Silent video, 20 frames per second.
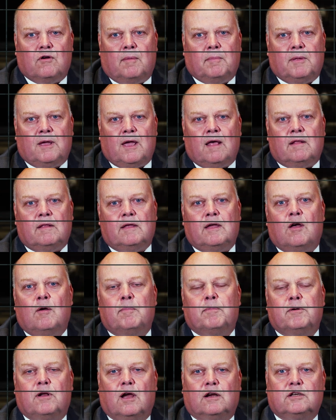I'm the LAL
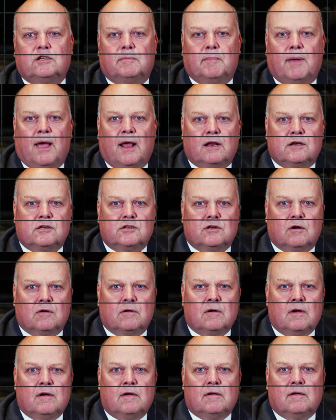Production
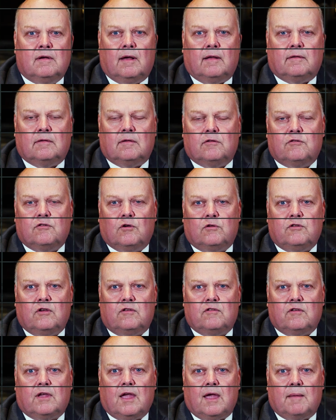Manager at
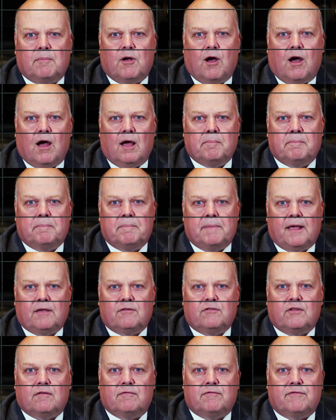Associates of Cape Cod,
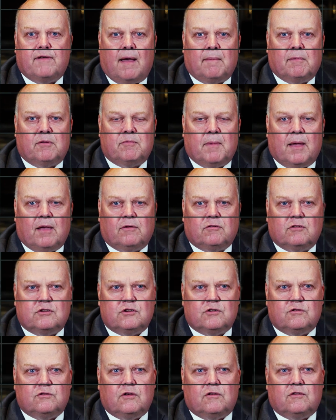based in Falmouth,
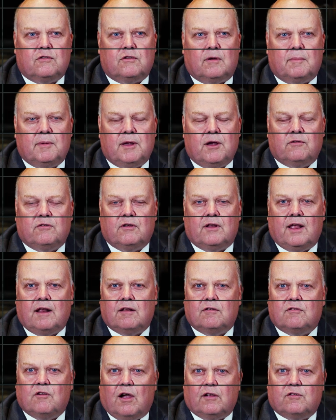Massachusetts. I'm here today
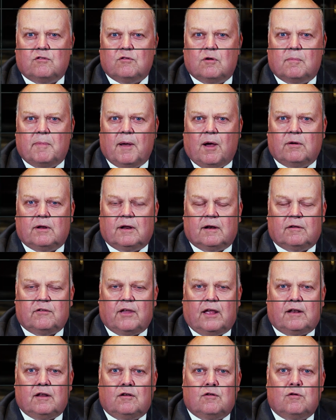to talk to you about an
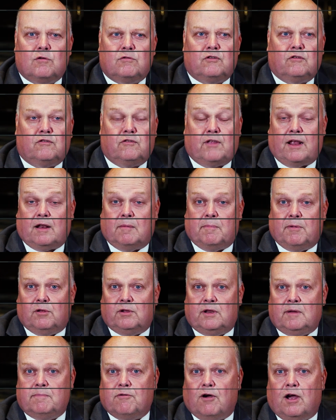exciting new
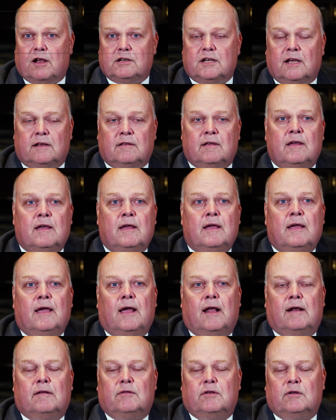sustainability project
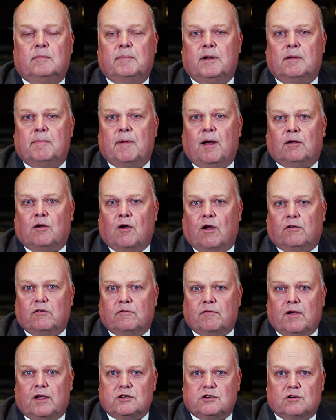and a little bit about
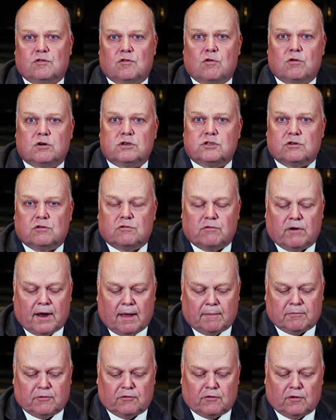conservation of horseshoe
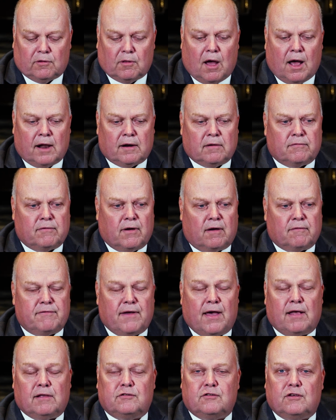crabs. There's a lot of
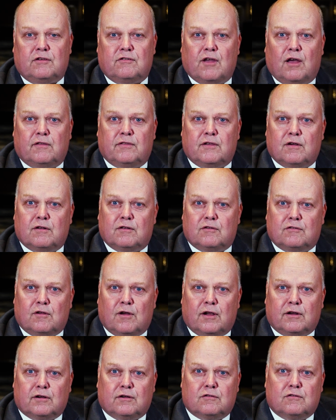fallacies out there. There's a
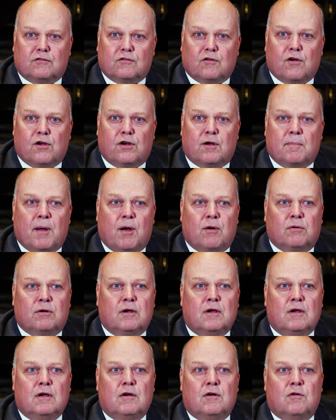lot of concern about
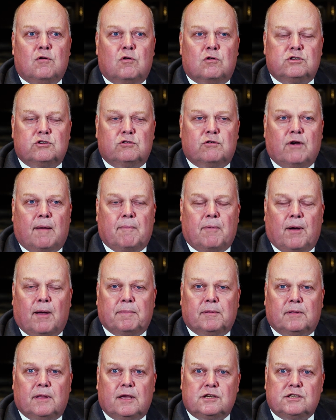horseshoe crab
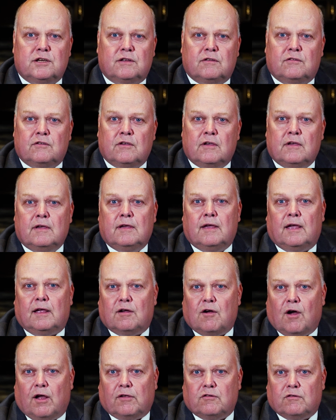populations
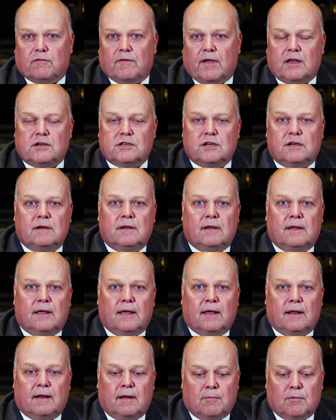and conservation,
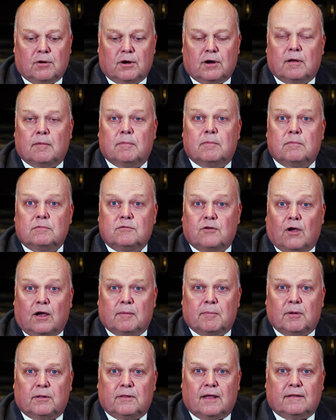and we're going to
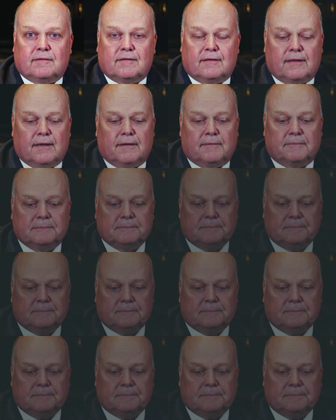talk about that today.